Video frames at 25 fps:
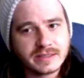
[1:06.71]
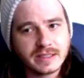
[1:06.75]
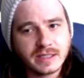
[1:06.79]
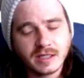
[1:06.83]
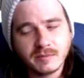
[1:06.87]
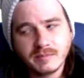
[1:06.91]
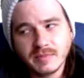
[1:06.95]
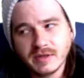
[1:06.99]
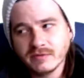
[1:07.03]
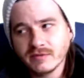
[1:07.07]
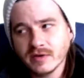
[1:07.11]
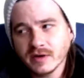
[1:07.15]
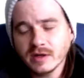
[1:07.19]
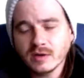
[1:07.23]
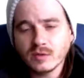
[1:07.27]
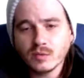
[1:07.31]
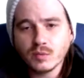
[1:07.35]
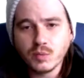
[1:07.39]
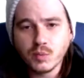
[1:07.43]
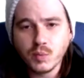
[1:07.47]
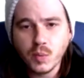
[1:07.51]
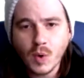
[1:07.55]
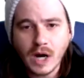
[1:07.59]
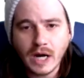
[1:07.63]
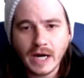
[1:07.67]
It could be
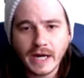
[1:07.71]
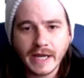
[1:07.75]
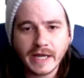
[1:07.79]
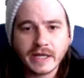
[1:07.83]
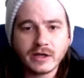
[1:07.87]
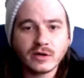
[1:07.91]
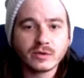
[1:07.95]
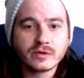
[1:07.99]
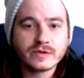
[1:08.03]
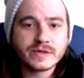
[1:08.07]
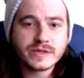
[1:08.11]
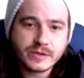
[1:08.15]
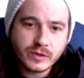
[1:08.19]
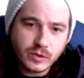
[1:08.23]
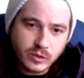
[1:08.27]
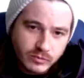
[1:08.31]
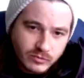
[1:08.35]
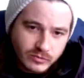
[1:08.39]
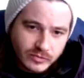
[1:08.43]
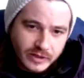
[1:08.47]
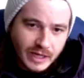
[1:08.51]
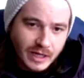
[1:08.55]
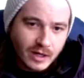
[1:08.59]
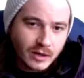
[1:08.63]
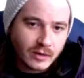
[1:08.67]
very wide or
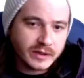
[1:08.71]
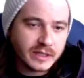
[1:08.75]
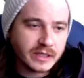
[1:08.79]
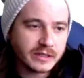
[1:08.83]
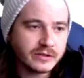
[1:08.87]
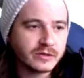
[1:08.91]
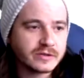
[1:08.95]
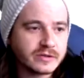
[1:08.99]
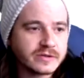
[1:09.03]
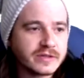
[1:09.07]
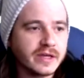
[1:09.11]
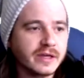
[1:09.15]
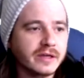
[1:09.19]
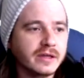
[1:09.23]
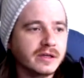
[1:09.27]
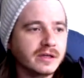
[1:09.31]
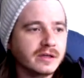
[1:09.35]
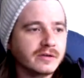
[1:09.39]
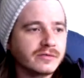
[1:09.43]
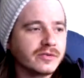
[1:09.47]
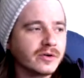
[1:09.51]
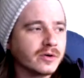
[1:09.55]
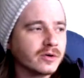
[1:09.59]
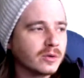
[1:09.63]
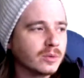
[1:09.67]
zoomed out, and you're taking
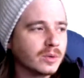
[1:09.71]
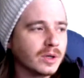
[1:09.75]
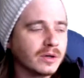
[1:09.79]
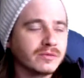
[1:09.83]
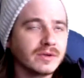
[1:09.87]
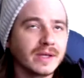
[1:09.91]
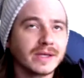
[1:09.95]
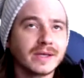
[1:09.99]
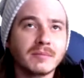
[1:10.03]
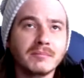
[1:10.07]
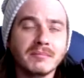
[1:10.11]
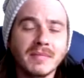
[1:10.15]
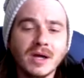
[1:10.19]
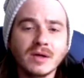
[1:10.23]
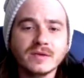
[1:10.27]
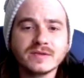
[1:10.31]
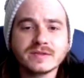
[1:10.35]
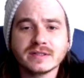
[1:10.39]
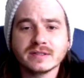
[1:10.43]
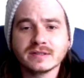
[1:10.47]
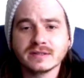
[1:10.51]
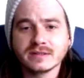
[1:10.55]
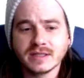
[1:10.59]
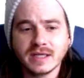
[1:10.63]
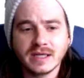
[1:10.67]
a photo of like a
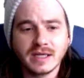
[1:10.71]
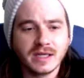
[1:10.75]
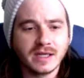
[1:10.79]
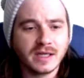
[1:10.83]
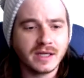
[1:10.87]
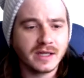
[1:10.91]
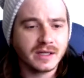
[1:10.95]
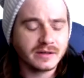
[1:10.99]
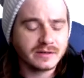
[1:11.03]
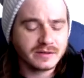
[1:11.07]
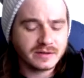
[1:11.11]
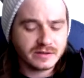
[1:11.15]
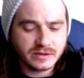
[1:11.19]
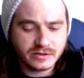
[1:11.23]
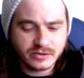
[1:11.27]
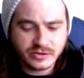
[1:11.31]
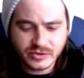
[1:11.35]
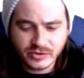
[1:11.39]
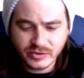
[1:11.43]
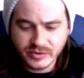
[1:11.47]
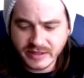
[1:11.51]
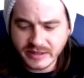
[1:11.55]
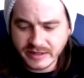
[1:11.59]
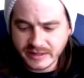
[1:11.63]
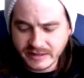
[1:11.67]
mountain and the
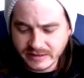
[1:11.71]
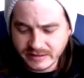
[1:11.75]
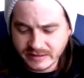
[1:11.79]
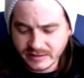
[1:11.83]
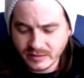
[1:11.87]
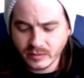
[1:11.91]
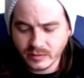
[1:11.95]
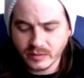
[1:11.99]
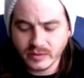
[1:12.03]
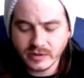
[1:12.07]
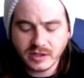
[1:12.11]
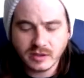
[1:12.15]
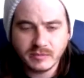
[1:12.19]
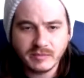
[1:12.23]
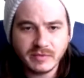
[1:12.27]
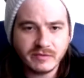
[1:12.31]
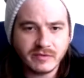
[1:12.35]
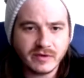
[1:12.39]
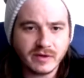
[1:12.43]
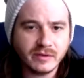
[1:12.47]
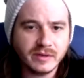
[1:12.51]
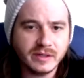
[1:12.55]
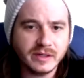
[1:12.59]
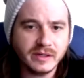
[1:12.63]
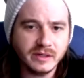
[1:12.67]
trees, or it could be
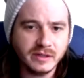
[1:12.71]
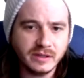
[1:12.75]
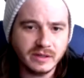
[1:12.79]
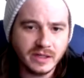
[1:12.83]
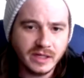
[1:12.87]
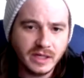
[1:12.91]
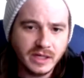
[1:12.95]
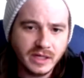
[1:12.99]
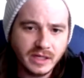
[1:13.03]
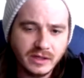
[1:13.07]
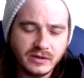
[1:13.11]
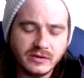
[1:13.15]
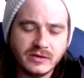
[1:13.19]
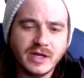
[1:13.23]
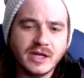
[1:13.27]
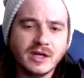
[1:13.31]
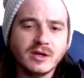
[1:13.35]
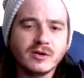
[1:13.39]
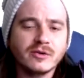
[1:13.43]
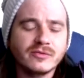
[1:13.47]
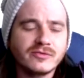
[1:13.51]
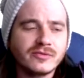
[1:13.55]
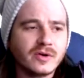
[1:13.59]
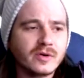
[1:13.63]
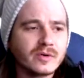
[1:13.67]
very
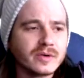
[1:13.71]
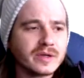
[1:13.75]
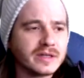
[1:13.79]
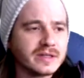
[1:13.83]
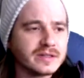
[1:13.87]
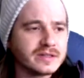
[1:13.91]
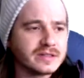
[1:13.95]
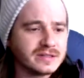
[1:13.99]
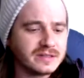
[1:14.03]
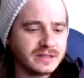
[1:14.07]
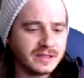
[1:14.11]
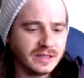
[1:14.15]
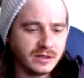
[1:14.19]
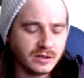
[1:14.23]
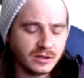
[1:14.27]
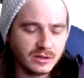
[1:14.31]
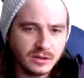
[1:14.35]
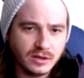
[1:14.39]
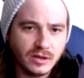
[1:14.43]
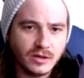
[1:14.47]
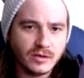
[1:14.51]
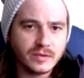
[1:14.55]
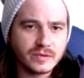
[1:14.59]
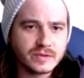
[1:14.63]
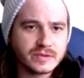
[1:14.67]
narrow focused and
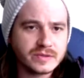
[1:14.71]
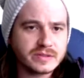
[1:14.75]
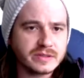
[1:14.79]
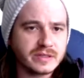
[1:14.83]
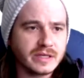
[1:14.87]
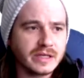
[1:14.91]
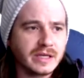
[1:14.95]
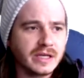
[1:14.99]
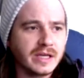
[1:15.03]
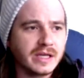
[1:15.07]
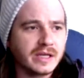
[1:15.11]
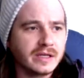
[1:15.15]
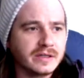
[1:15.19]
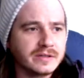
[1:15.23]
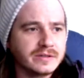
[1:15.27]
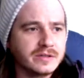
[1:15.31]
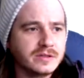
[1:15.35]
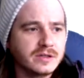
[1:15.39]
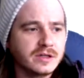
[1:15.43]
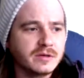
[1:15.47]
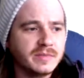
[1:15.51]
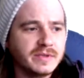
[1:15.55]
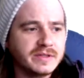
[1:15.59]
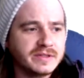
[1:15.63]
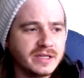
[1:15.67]
close, and
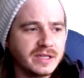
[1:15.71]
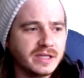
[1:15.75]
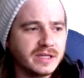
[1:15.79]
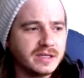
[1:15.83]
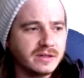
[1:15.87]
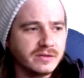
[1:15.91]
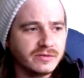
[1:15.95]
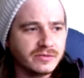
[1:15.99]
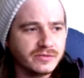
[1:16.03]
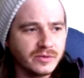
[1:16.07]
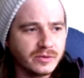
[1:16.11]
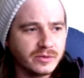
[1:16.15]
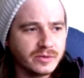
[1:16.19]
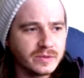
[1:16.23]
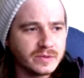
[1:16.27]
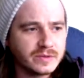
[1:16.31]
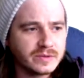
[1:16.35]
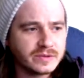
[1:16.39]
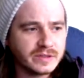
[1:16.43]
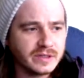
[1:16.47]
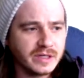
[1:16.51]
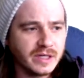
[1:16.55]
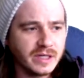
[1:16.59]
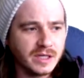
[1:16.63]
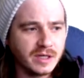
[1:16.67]
you could be taking
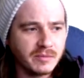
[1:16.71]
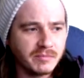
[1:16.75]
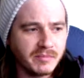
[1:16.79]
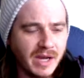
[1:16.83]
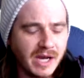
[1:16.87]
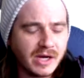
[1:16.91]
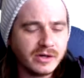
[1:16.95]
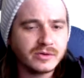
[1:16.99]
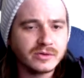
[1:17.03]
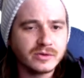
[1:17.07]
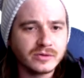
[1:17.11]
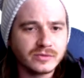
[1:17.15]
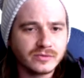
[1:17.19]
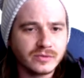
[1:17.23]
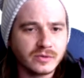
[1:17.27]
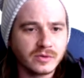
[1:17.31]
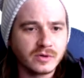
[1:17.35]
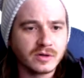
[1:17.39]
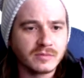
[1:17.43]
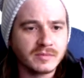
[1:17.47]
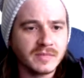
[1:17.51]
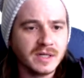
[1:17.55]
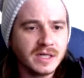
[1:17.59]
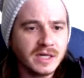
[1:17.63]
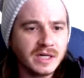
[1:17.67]
photos in a macro
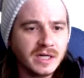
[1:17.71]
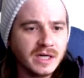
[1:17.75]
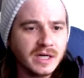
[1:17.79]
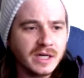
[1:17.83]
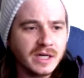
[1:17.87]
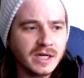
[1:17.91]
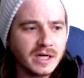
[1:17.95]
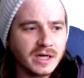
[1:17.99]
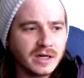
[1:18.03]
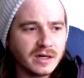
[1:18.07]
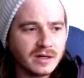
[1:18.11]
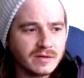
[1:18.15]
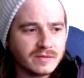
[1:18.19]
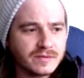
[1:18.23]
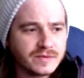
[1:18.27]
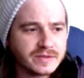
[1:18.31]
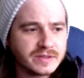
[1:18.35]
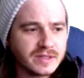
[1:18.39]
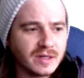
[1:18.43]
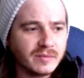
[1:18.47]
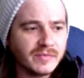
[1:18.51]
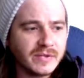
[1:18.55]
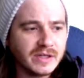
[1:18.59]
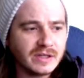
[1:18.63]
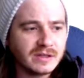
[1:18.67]
form of
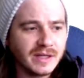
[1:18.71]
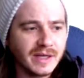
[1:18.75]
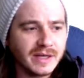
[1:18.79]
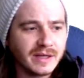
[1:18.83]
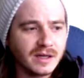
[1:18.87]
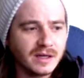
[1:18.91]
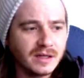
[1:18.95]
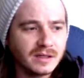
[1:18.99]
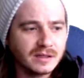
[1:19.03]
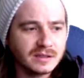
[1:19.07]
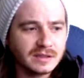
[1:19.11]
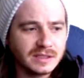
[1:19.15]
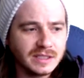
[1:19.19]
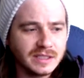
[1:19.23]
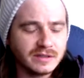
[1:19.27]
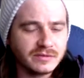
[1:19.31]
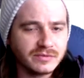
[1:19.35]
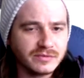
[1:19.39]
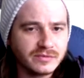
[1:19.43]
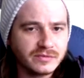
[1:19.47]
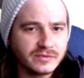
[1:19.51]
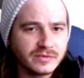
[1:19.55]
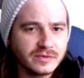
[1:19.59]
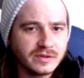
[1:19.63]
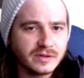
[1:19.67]
something like a
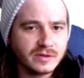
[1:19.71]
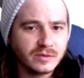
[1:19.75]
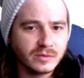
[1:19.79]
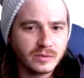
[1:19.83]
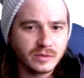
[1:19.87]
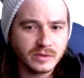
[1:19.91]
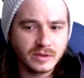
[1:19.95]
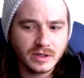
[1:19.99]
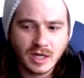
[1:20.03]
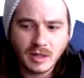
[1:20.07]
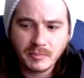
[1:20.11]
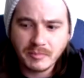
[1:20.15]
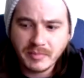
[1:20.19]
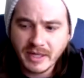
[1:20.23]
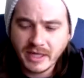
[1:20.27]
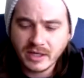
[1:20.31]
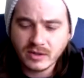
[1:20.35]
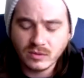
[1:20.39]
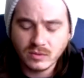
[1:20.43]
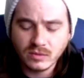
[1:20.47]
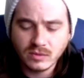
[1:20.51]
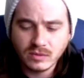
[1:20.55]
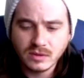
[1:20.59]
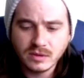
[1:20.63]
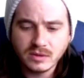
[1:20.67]
leaf or a
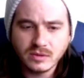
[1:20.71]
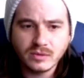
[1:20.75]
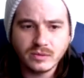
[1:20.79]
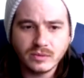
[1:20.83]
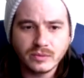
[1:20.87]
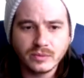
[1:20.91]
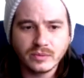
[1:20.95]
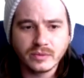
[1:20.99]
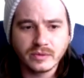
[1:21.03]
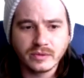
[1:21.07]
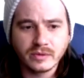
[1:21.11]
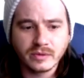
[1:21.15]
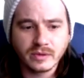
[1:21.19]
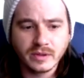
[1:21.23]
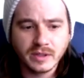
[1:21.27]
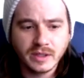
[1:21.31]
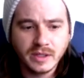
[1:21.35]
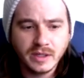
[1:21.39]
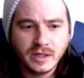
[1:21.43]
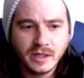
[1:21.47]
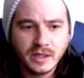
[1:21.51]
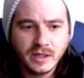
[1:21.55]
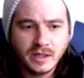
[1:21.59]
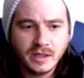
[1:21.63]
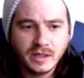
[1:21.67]
petal or
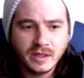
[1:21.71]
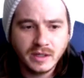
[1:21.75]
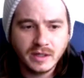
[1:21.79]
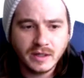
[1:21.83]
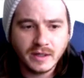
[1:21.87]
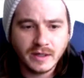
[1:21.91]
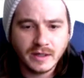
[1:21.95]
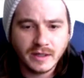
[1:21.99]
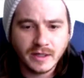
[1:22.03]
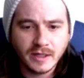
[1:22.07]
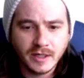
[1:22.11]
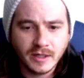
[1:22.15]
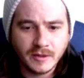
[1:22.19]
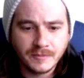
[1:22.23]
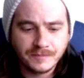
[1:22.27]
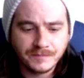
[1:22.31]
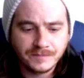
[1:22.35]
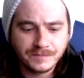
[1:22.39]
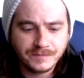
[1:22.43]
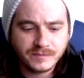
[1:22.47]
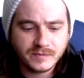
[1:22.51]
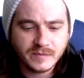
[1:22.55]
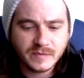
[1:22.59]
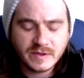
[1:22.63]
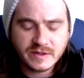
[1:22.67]

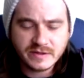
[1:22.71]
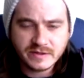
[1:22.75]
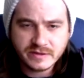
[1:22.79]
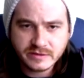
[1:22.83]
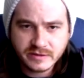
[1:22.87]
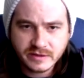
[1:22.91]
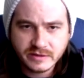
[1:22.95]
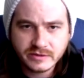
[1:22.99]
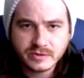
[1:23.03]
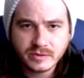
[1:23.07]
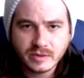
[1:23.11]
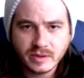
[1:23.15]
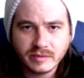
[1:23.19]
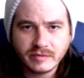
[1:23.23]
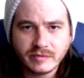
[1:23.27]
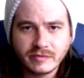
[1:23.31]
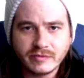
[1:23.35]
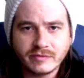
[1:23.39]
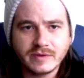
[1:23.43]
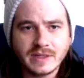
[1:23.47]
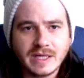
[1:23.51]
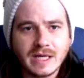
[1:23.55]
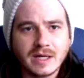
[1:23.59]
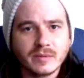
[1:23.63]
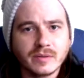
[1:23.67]
the center of a
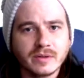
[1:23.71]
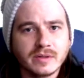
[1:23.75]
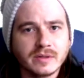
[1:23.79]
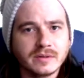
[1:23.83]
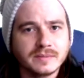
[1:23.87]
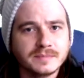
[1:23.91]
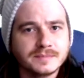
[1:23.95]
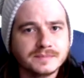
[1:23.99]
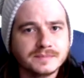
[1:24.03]
flower.